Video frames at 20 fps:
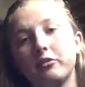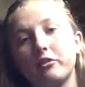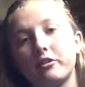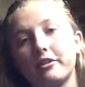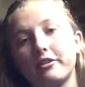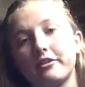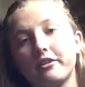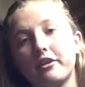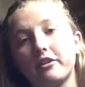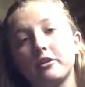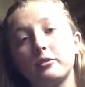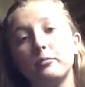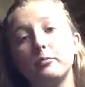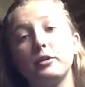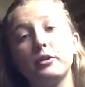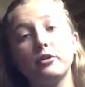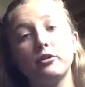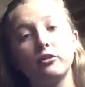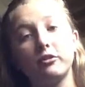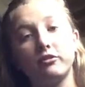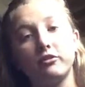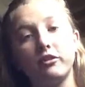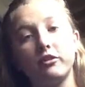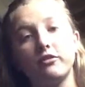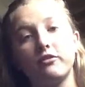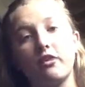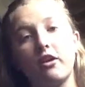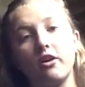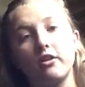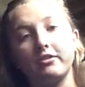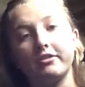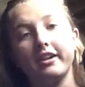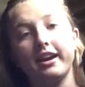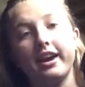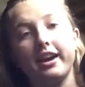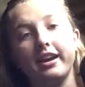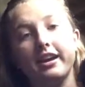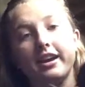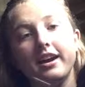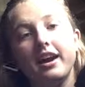horse on a beautiful fall
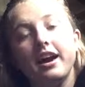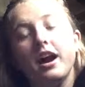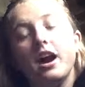day.